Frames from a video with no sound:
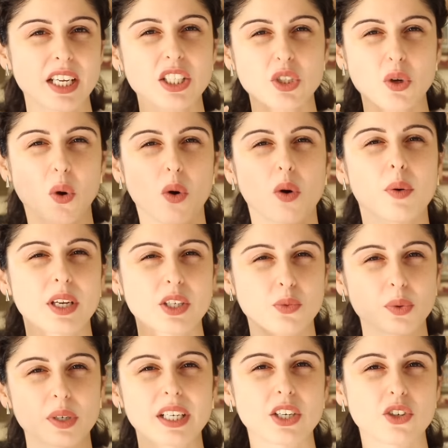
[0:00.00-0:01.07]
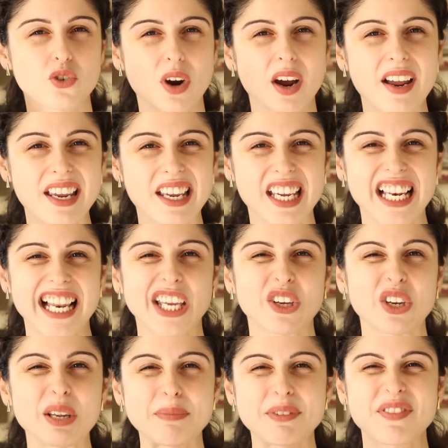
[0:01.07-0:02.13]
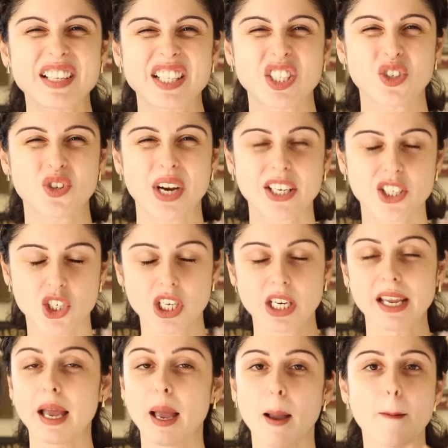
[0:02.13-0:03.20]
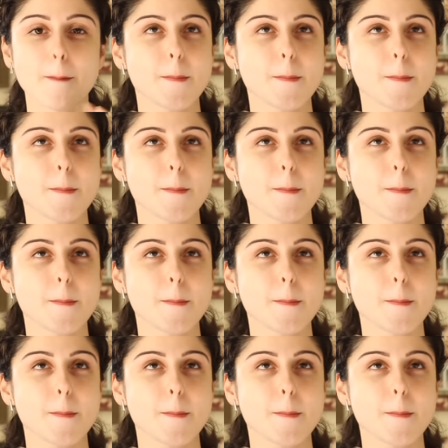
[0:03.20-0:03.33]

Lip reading: it's always really drying and like your lips get stretchy.